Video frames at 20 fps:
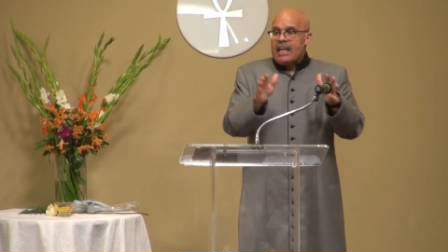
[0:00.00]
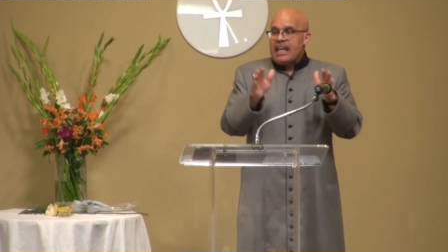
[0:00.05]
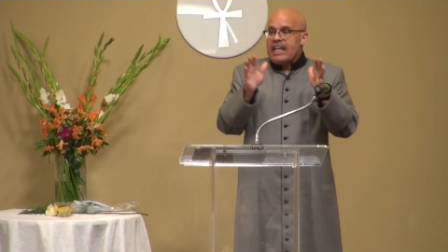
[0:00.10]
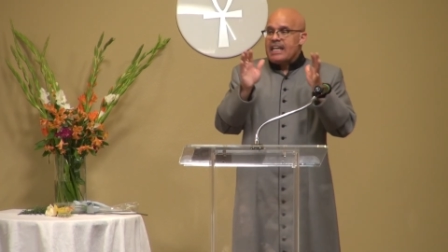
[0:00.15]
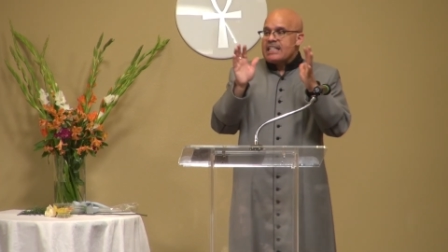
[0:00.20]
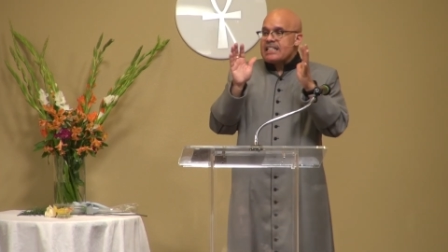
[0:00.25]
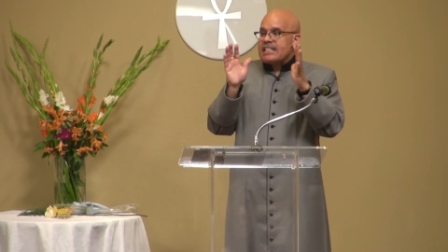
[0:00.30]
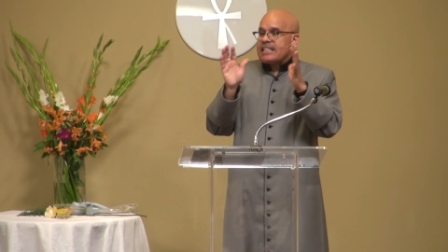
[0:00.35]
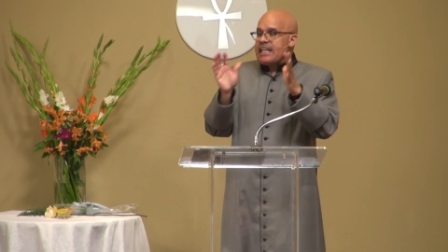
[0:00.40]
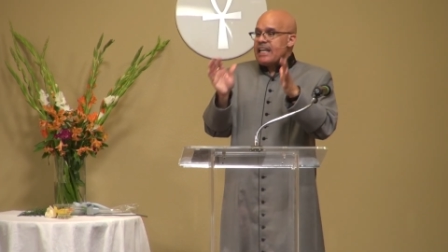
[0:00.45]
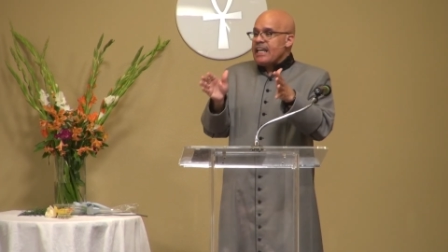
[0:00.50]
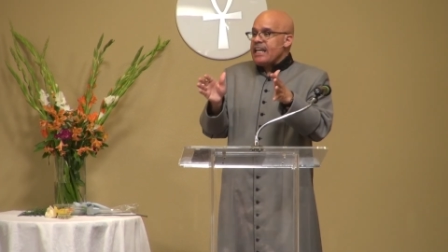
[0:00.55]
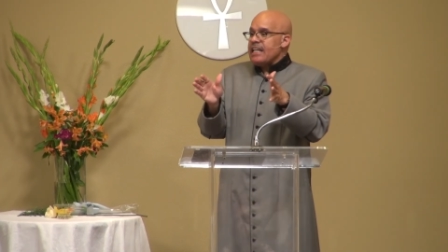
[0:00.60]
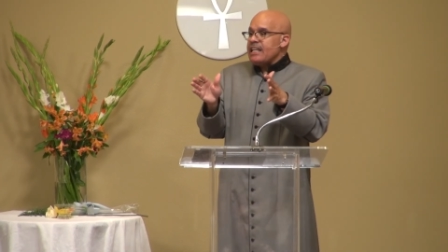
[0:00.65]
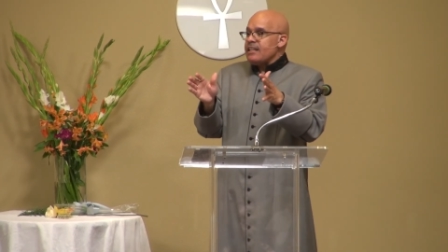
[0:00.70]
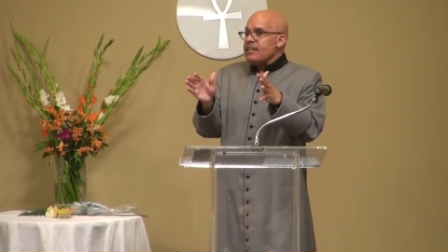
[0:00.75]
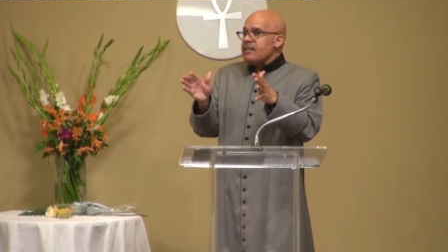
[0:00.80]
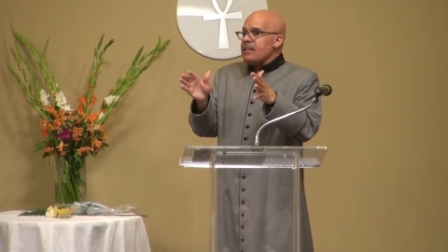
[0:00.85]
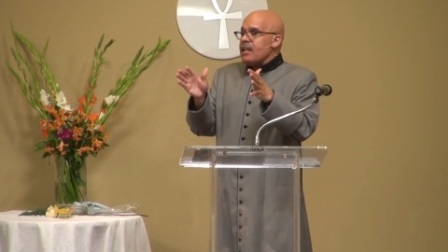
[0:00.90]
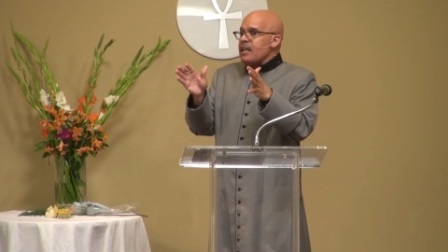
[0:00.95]
is
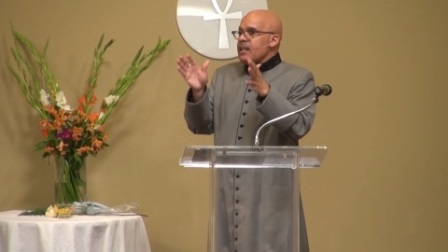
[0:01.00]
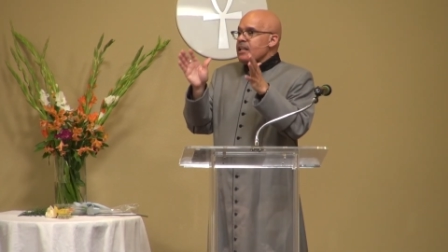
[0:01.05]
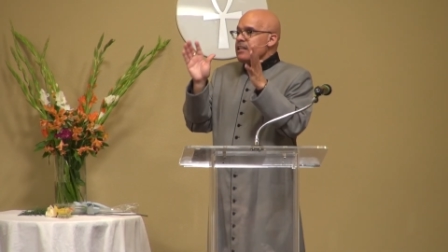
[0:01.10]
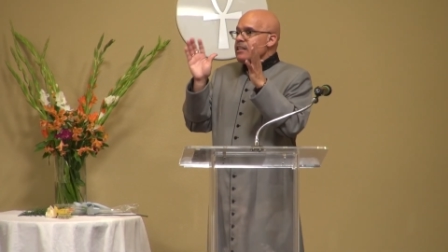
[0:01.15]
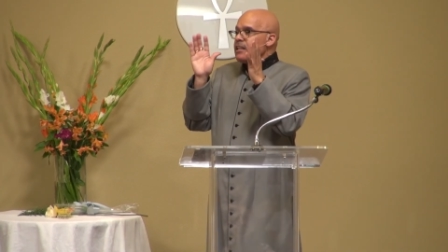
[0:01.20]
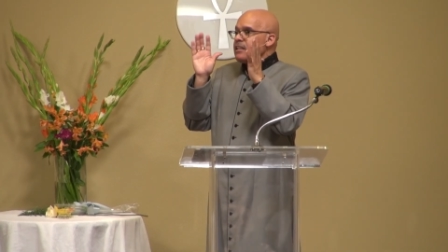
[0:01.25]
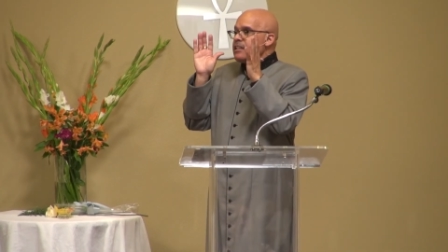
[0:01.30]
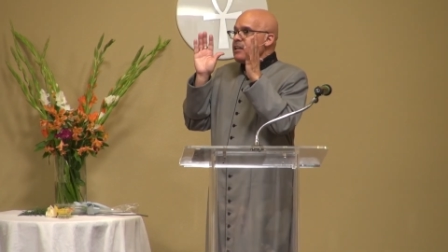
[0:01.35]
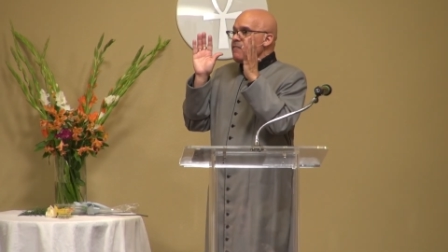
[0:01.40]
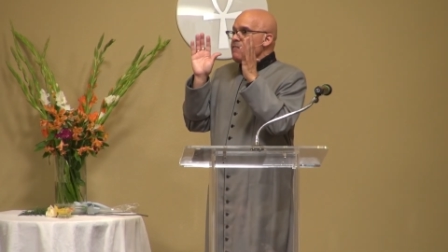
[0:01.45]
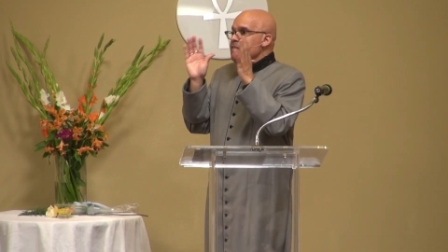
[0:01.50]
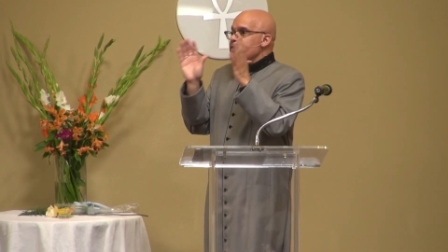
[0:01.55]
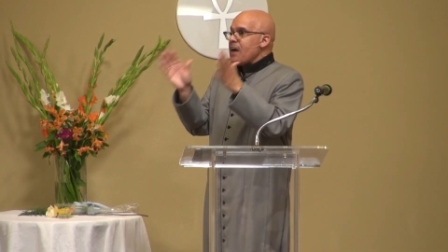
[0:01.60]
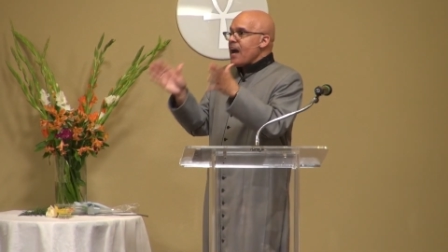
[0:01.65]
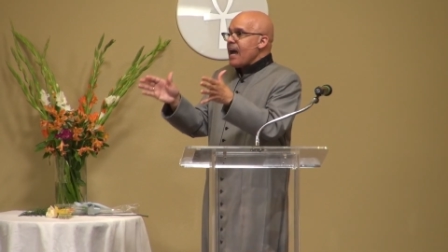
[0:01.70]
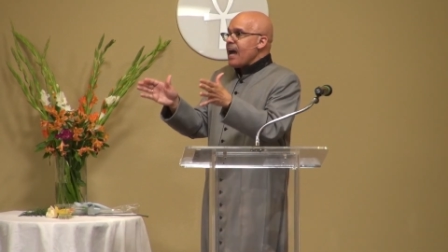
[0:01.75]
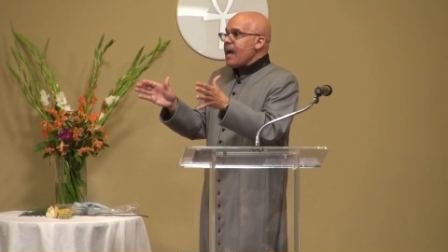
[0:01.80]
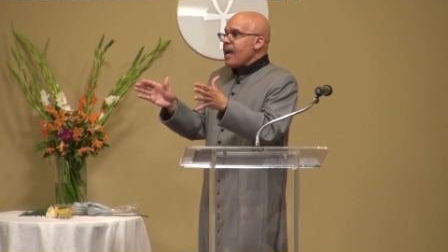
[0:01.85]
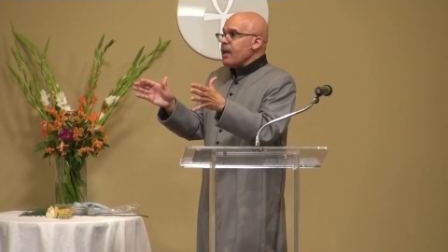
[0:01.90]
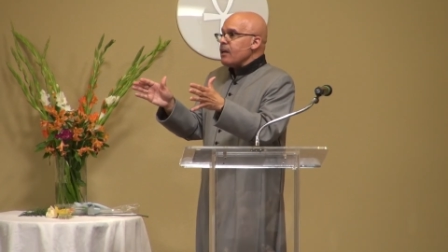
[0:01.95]
in the
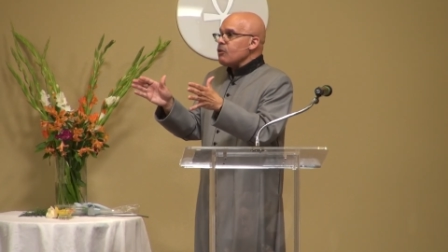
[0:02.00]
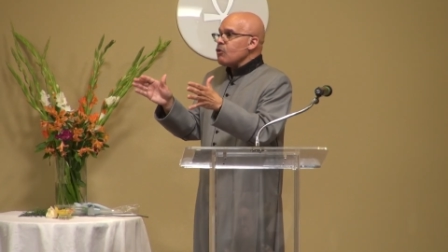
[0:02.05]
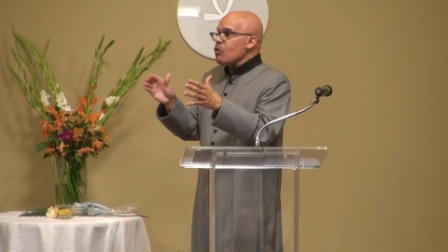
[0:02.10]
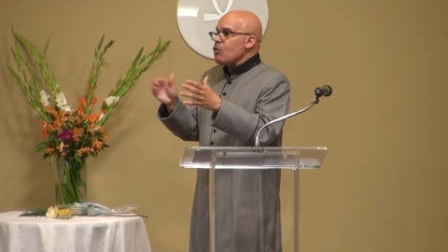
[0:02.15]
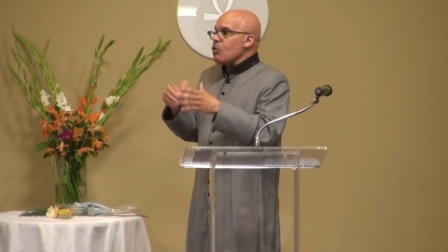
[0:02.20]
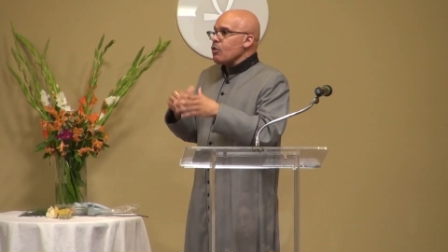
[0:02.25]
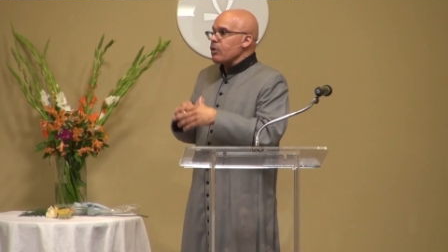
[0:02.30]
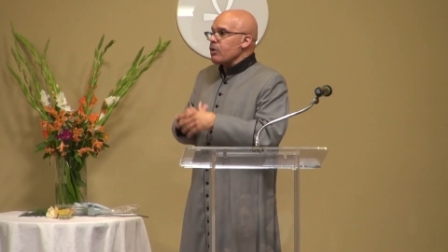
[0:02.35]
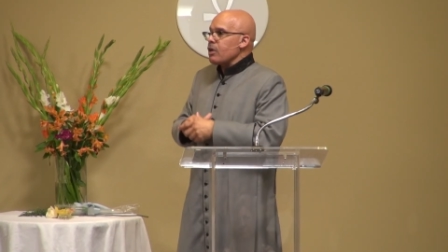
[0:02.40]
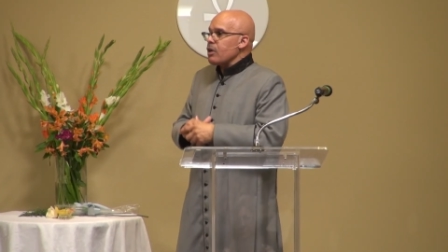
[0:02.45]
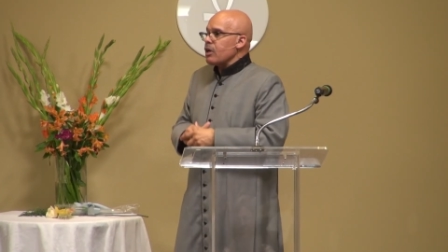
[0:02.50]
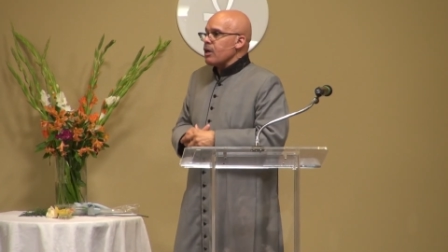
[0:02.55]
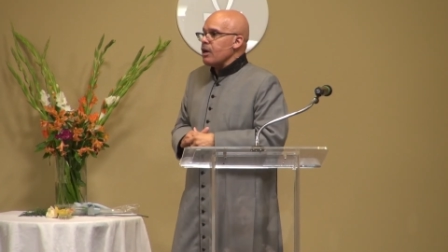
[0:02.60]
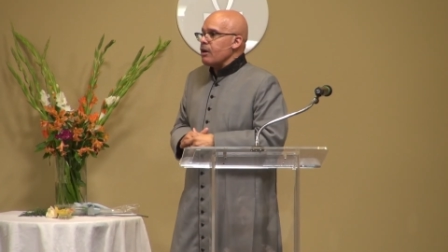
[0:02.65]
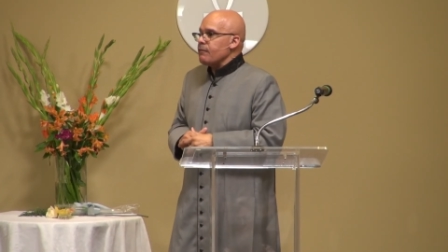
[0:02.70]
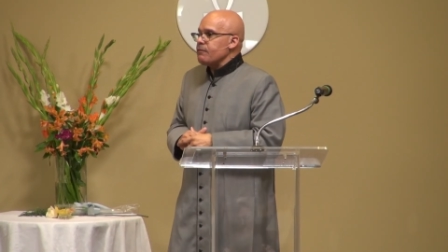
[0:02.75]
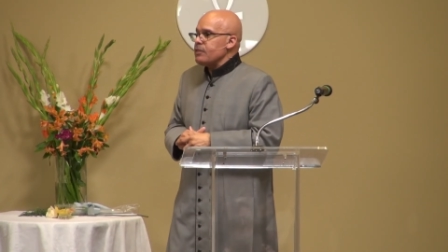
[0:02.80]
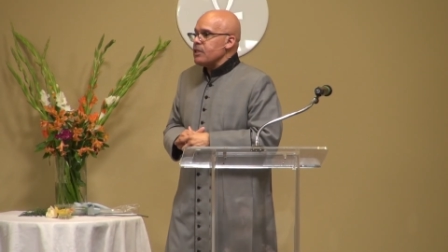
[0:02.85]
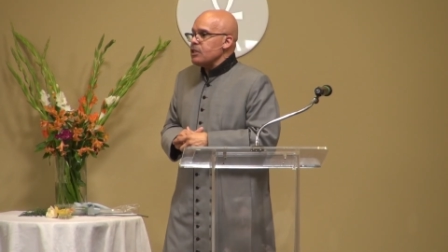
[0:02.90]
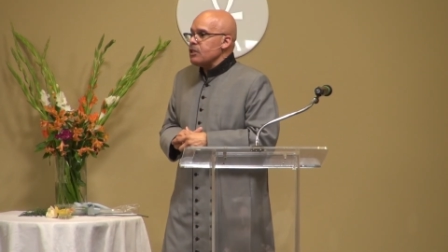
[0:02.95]
divine order of the